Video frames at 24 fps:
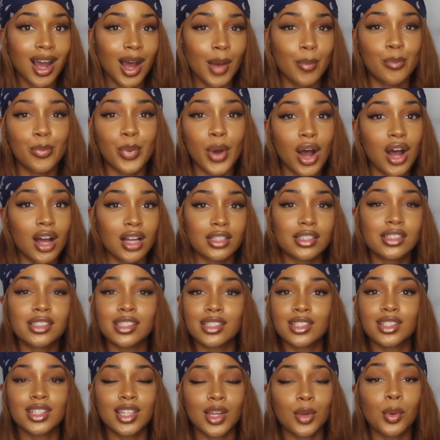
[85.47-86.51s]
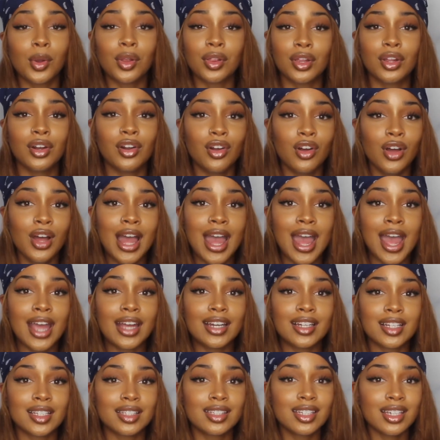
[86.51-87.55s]
a boss since they were little,
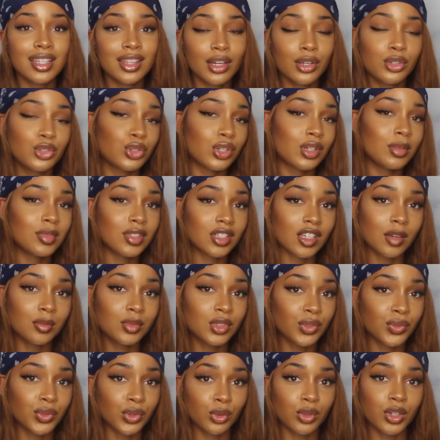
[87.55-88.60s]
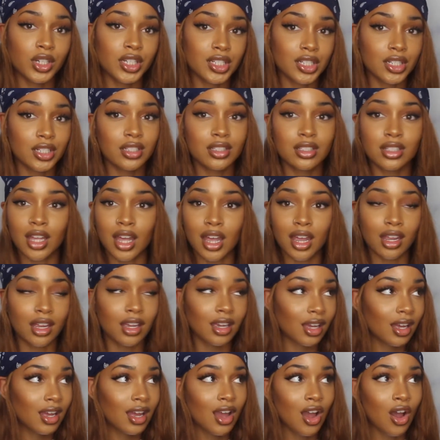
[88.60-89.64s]
and to see their dreams come to fruition is
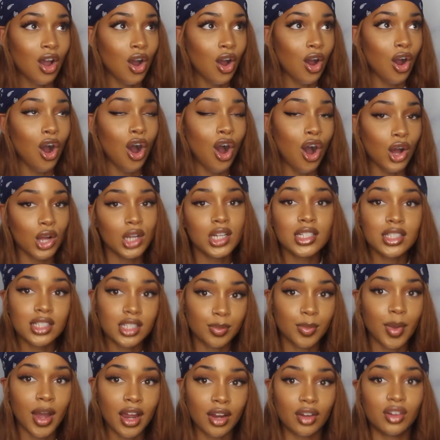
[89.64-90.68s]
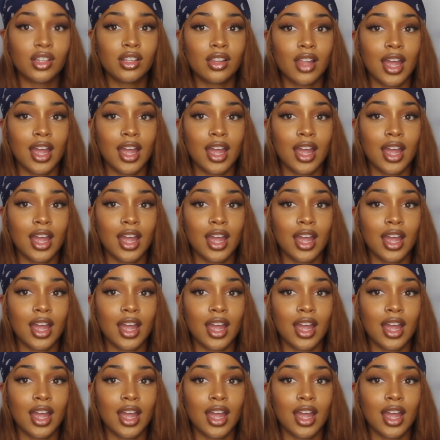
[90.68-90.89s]
like awe-inspiring.